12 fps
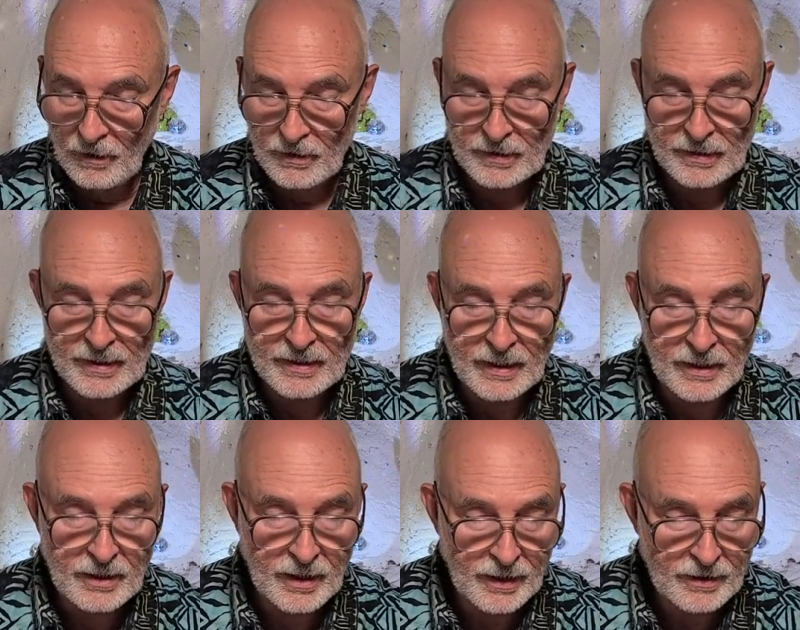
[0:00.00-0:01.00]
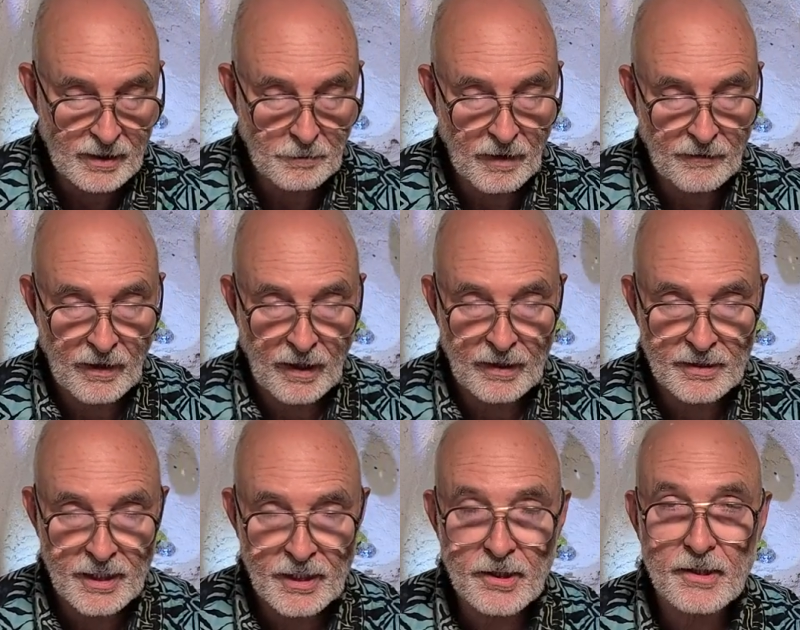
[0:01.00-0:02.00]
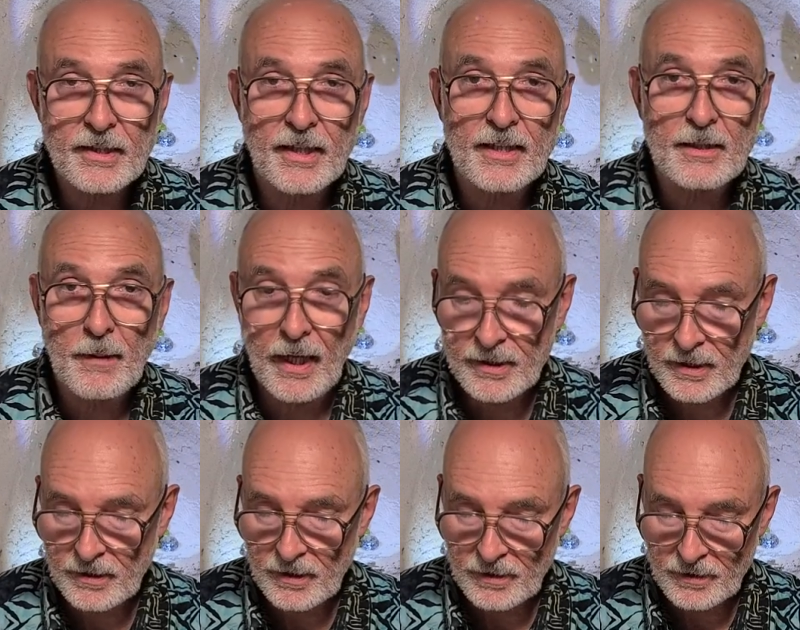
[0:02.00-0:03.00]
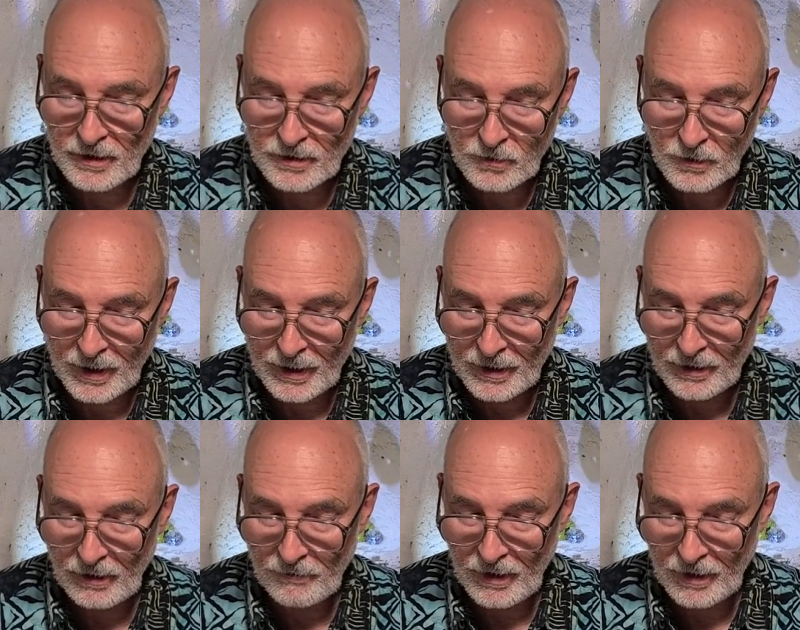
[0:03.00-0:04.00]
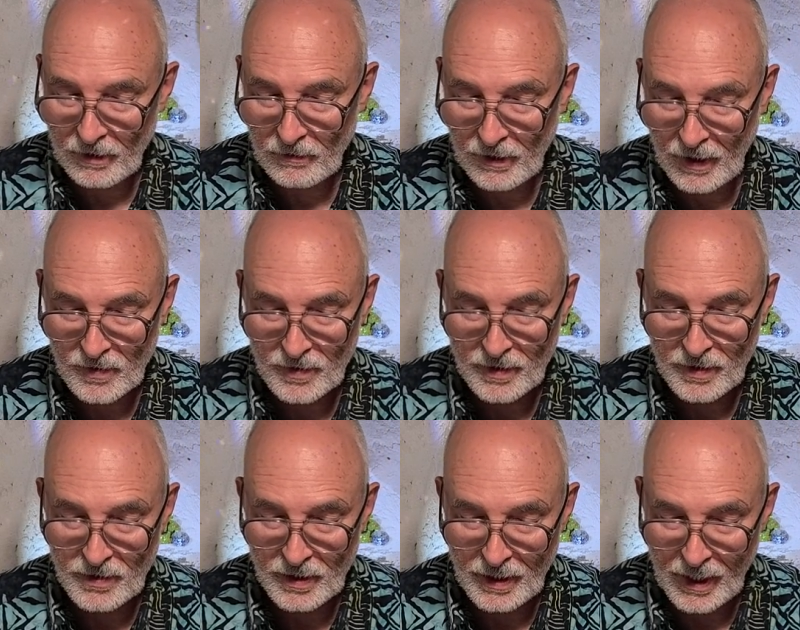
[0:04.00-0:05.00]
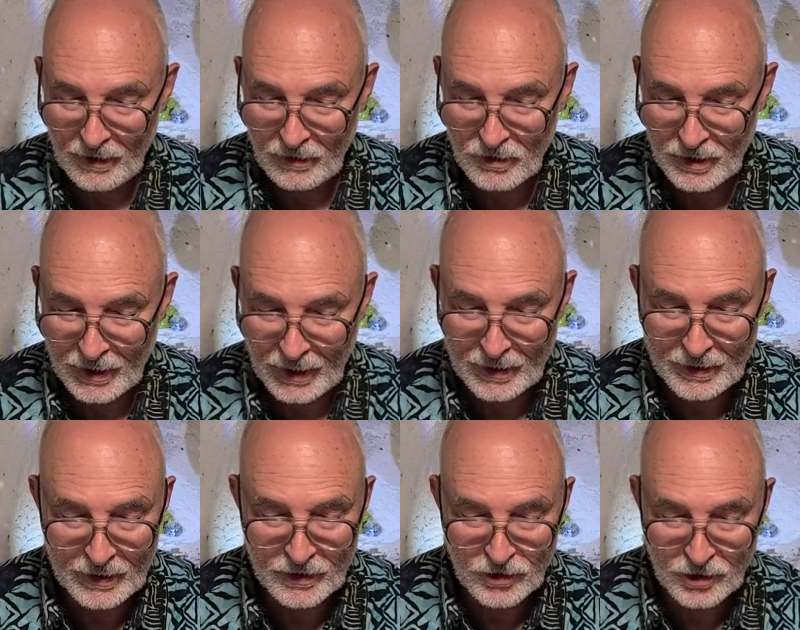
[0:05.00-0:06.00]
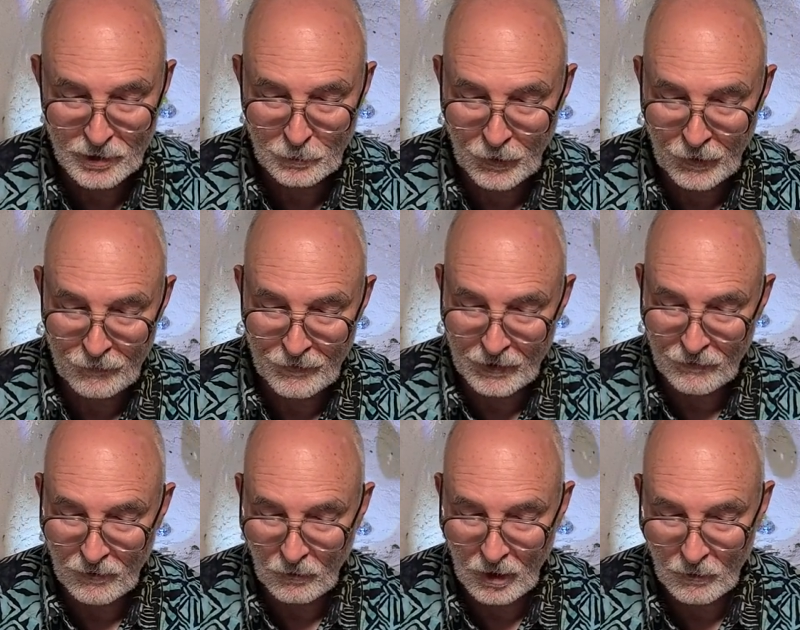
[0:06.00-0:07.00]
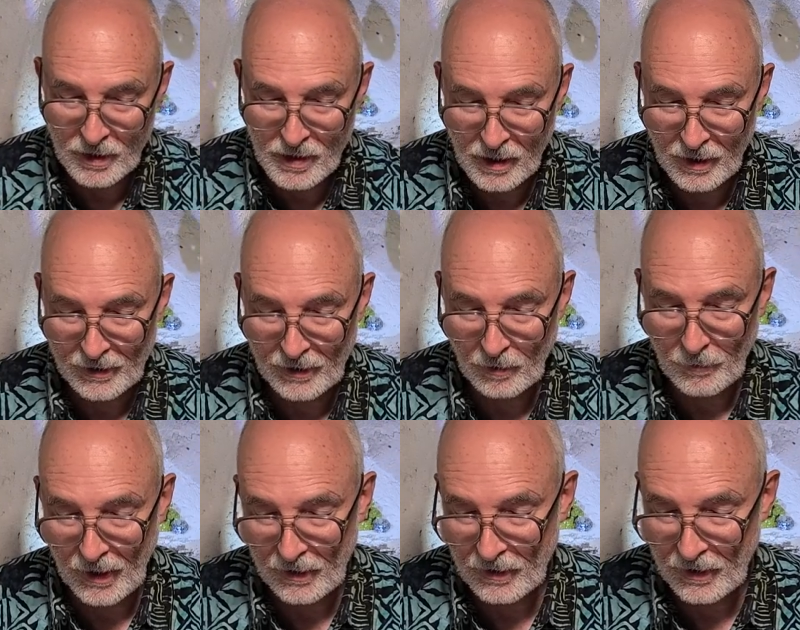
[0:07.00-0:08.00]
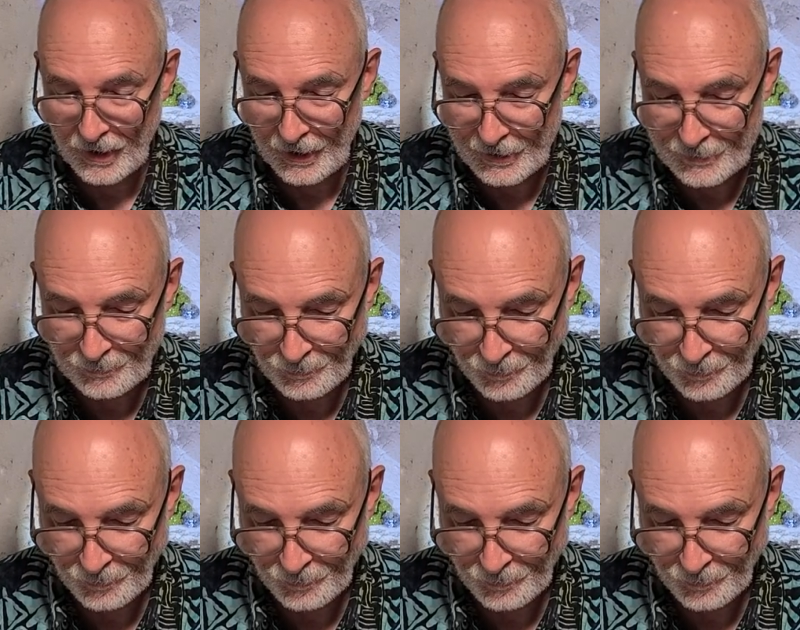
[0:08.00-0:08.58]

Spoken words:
was listening to some of our teachers and expositors this week, and I ran across this analogy, and I think it's just perfect for what we're talking about today.